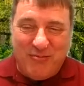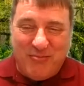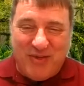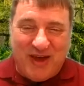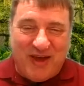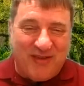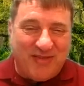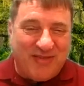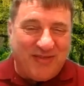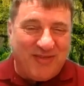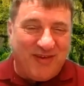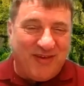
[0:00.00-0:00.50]

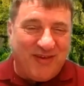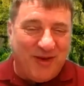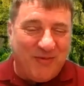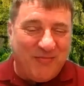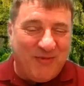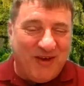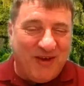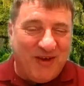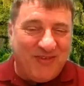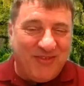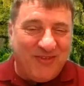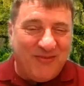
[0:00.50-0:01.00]

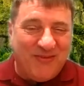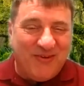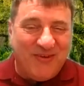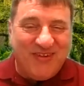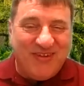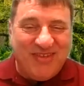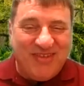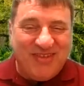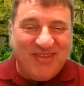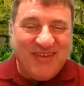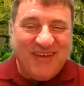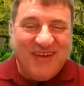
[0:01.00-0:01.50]
pastime out in the
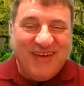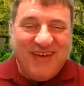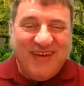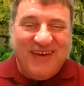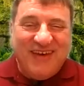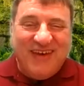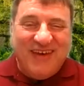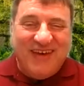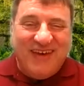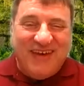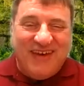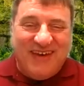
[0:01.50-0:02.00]
woods.
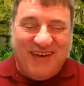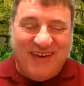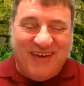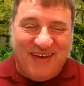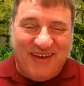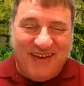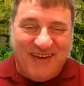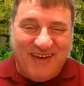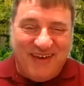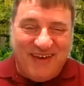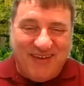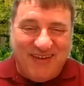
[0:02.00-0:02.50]

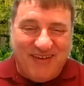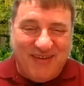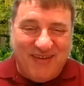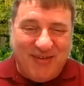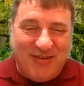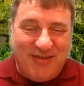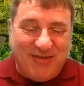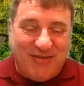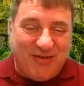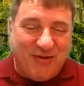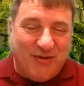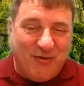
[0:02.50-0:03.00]

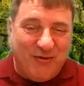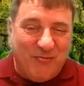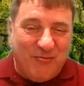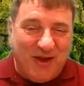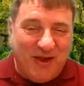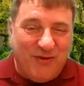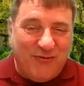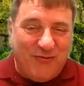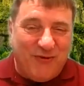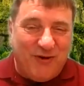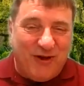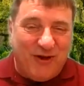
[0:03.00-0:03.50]
So
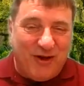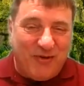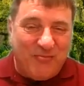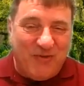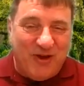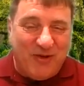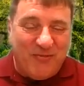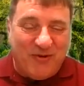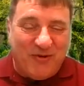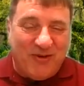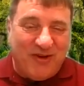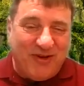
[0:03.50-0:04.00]
many fond
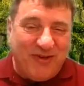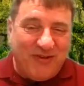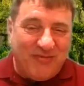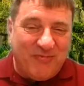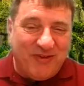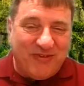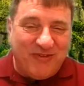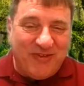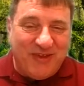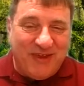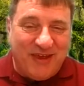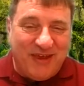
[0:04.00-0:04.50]
memories,
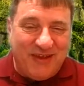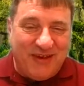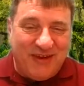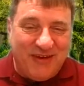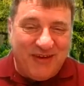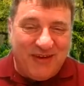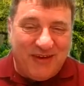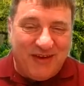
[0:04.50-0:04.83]
but that